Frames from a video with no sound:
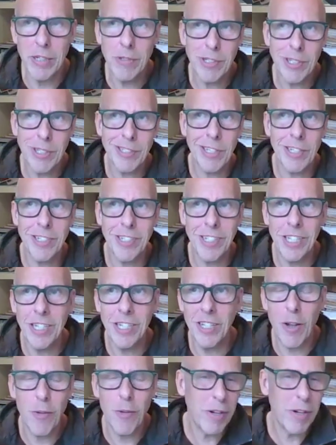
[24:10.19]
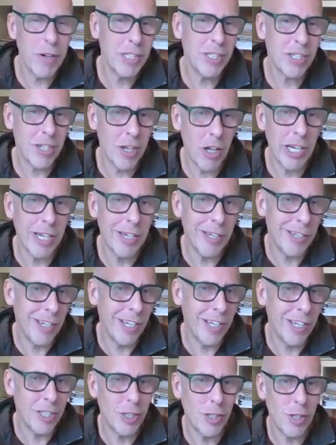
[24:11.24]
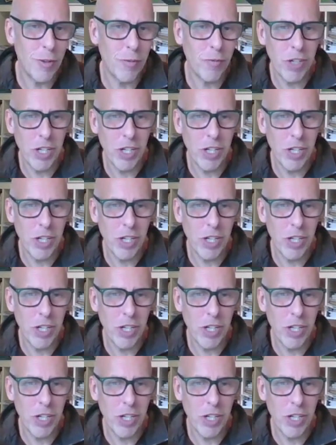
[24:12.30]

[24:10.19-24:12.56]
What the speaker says: It's just a very slight nudge of,